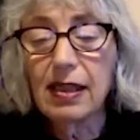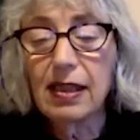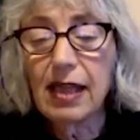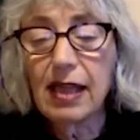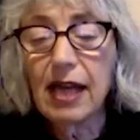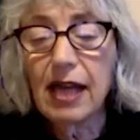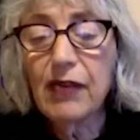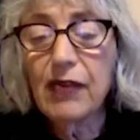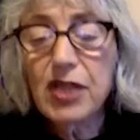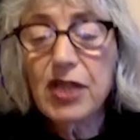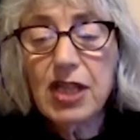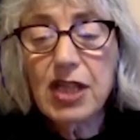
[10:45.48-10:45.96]

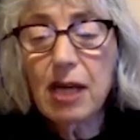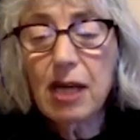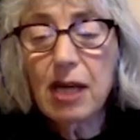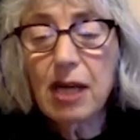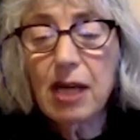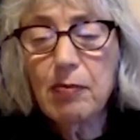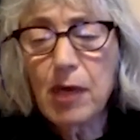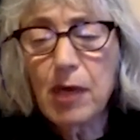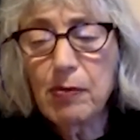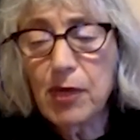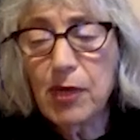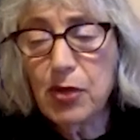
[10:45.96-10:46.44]
Every
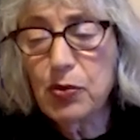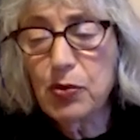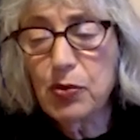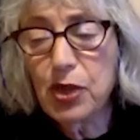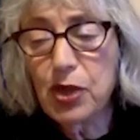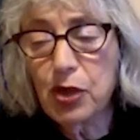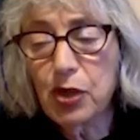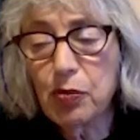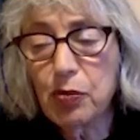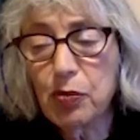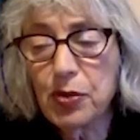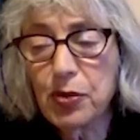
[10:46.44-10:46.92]
time my mother
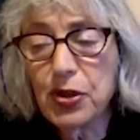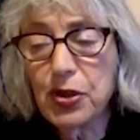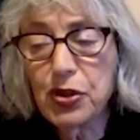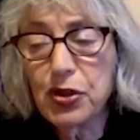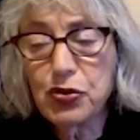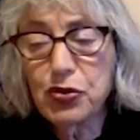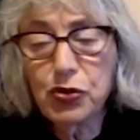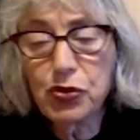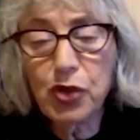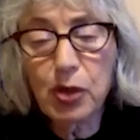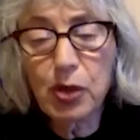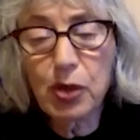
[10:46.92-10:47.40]
would open the
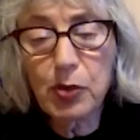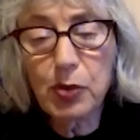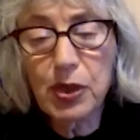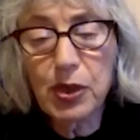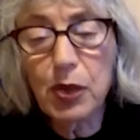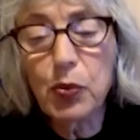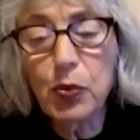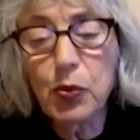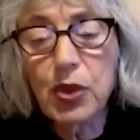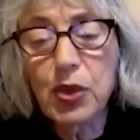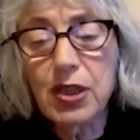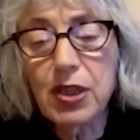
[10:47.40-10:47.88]
drawer with
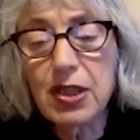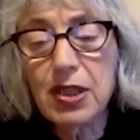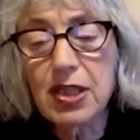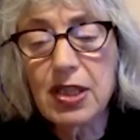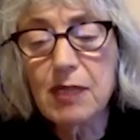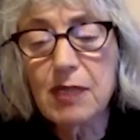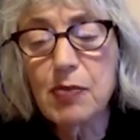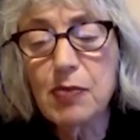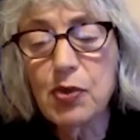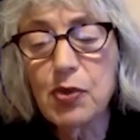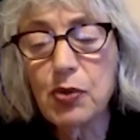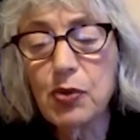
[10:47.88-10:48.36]
the wooden
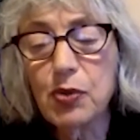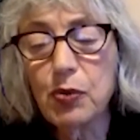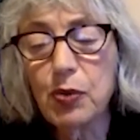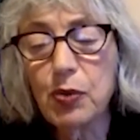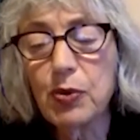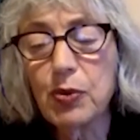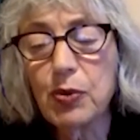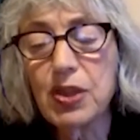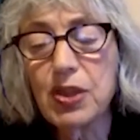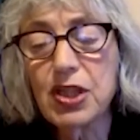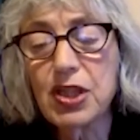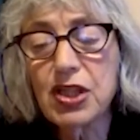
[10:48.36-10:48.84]
spoon, we
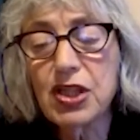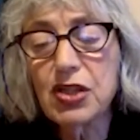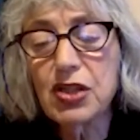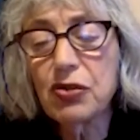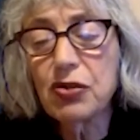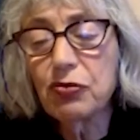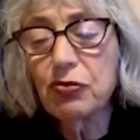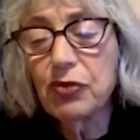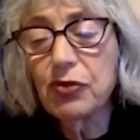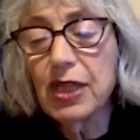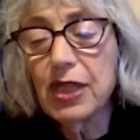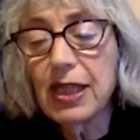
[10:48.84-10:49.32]
would
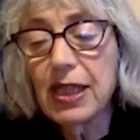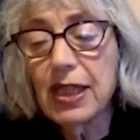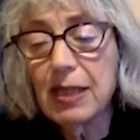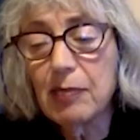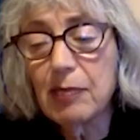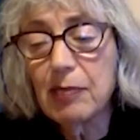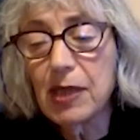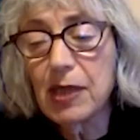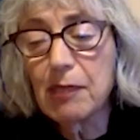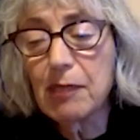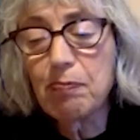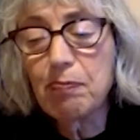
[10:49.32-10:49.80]

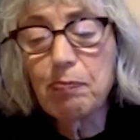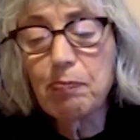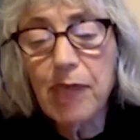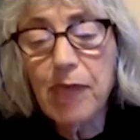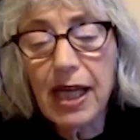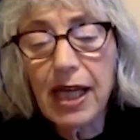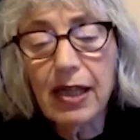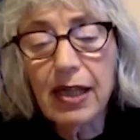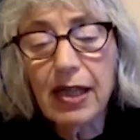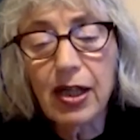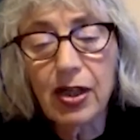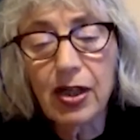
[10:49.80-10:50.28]
scream and
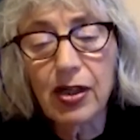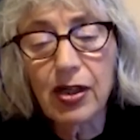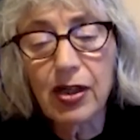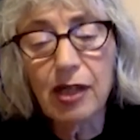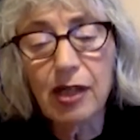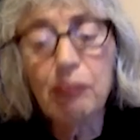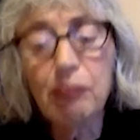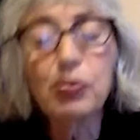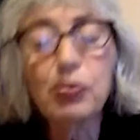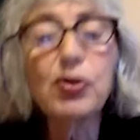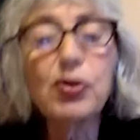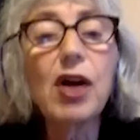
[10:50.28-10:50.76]
beg her
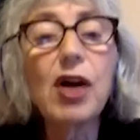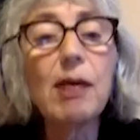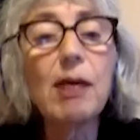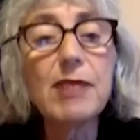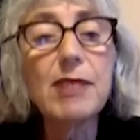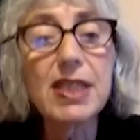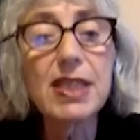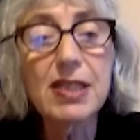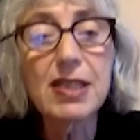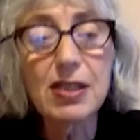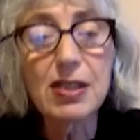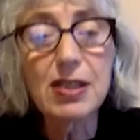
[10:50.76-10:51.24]
and
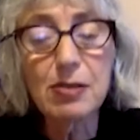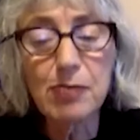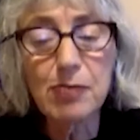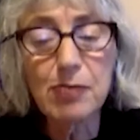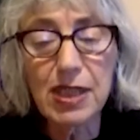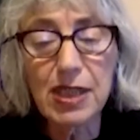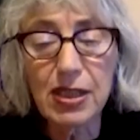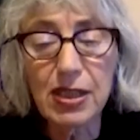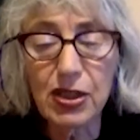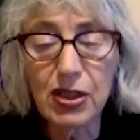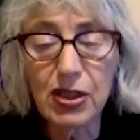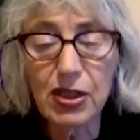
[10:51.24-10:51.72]
promise to
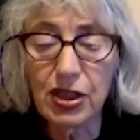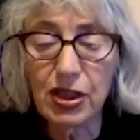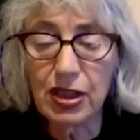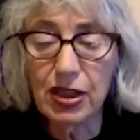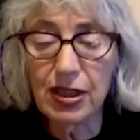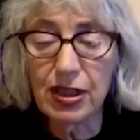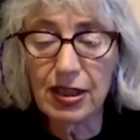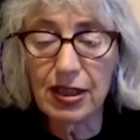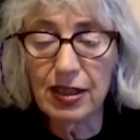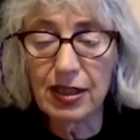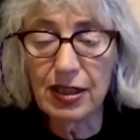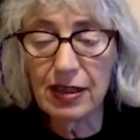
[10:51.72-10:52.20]
be
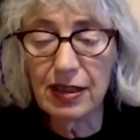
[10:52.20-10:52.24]
good.